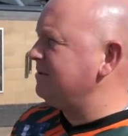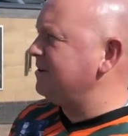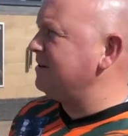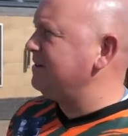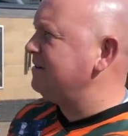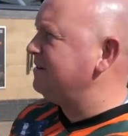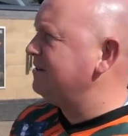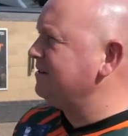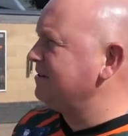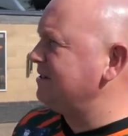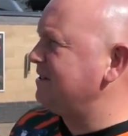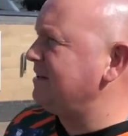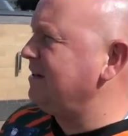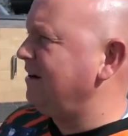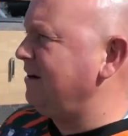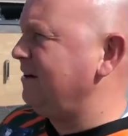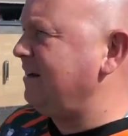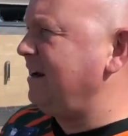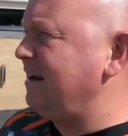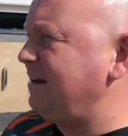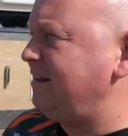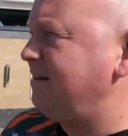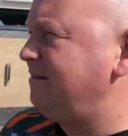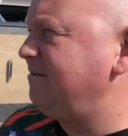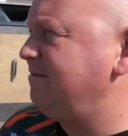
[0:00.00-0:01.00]
man. Just like...
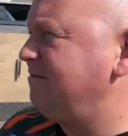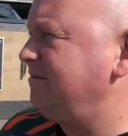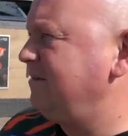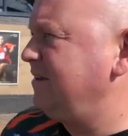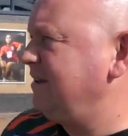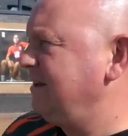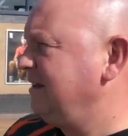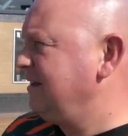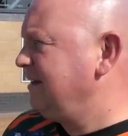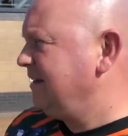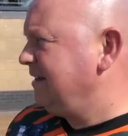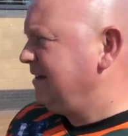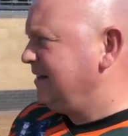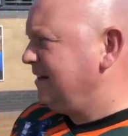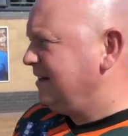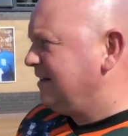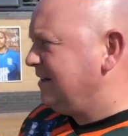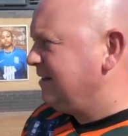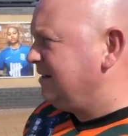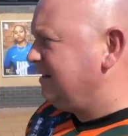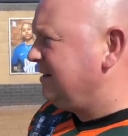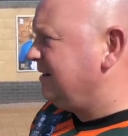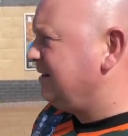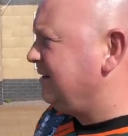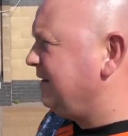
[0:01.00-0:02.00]

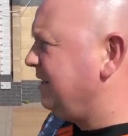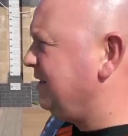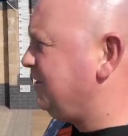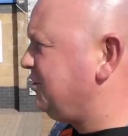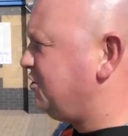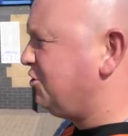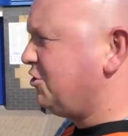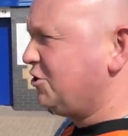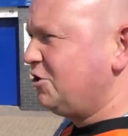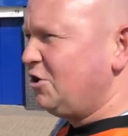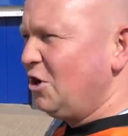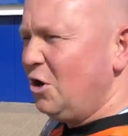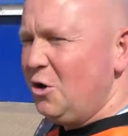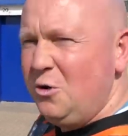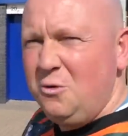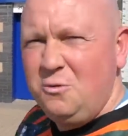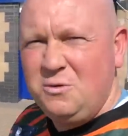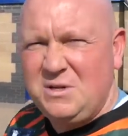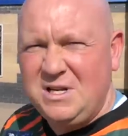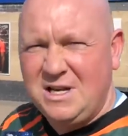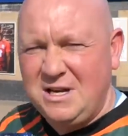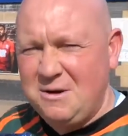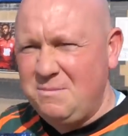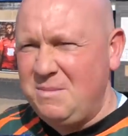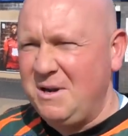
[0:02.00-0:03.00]
It's just
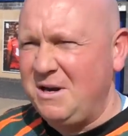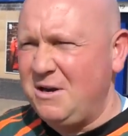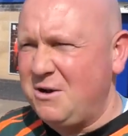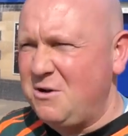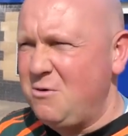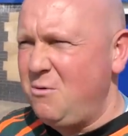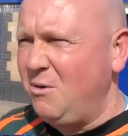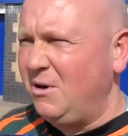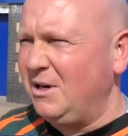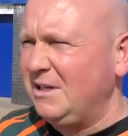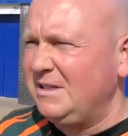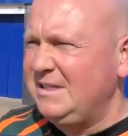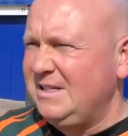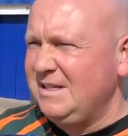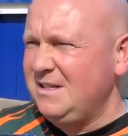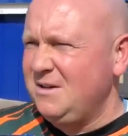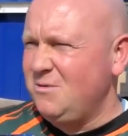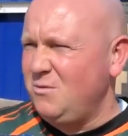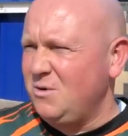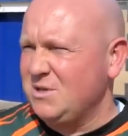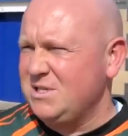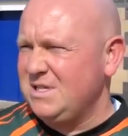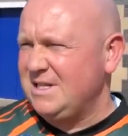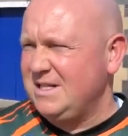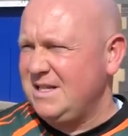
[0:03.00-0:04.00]
oozing a bit of quality that
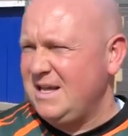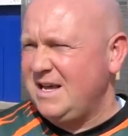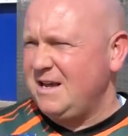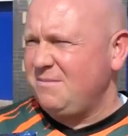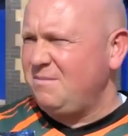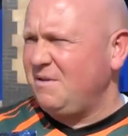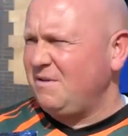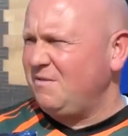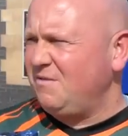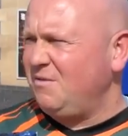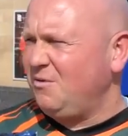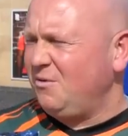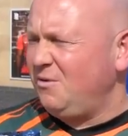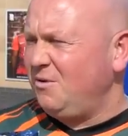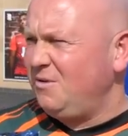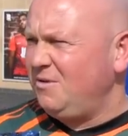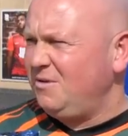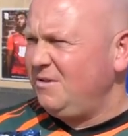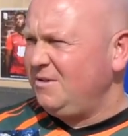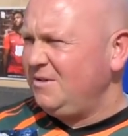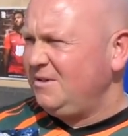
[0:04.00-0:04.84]
wasn't there before.